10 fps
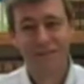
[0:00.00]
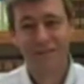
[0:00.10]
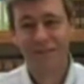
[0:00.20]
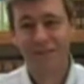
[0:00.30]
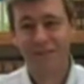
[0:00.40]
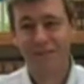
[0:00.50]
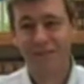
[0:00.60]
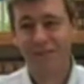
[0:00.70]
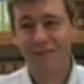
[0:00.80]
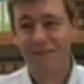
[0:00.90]

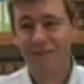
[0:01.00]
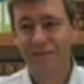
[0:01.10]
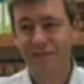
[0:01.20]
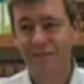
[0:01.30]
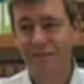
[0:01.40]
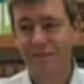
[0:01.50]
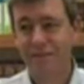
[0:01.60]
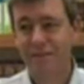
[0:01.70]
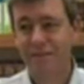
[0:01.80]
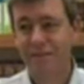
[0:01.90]

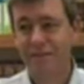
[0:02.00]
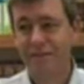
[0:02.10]
No one is speaking in this clip.